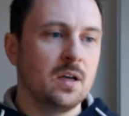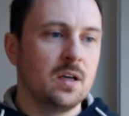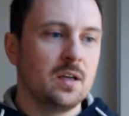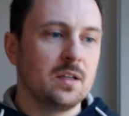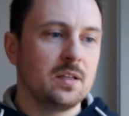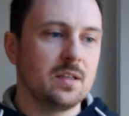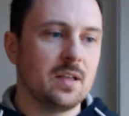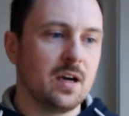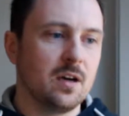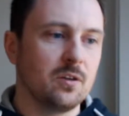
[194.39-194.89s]

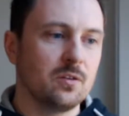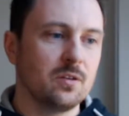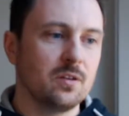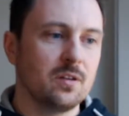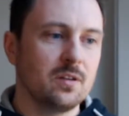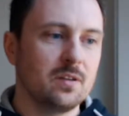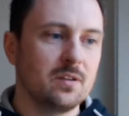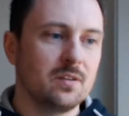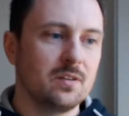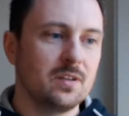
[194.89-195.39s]
Now,
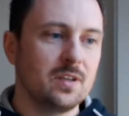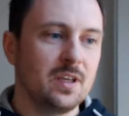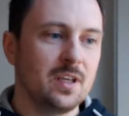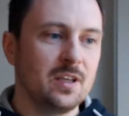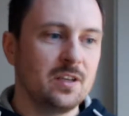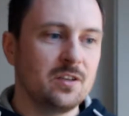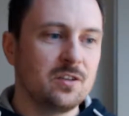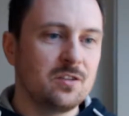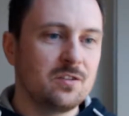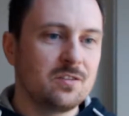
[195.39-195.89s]

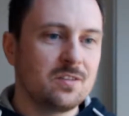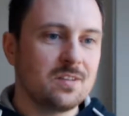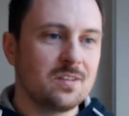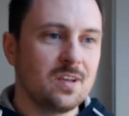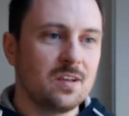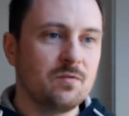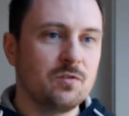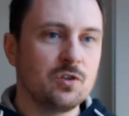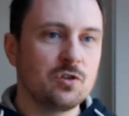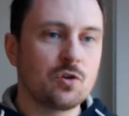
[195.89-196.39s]
is
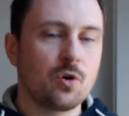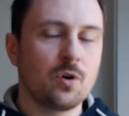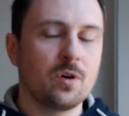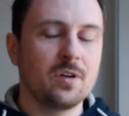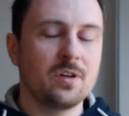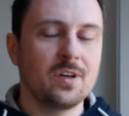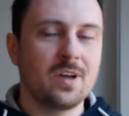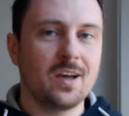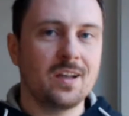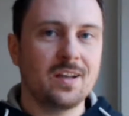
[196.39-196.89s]

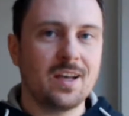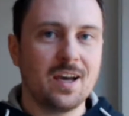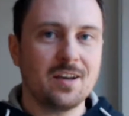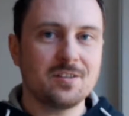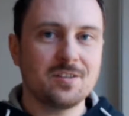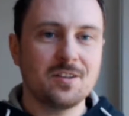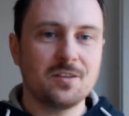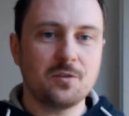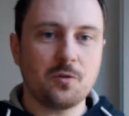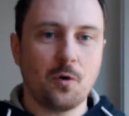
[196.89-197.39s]
inventory an
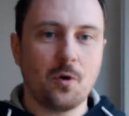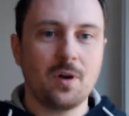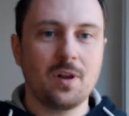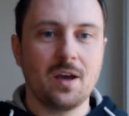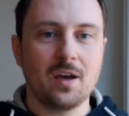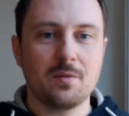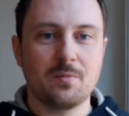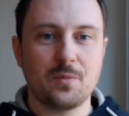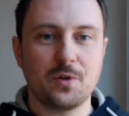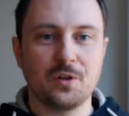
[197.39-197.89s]
asset or
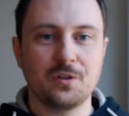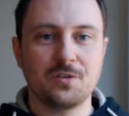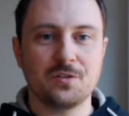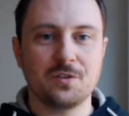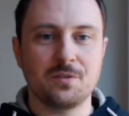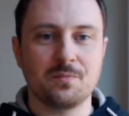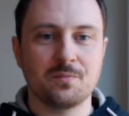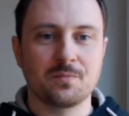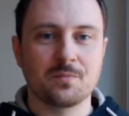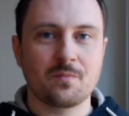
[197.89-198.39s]

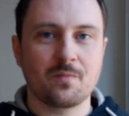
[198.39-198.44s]
liability?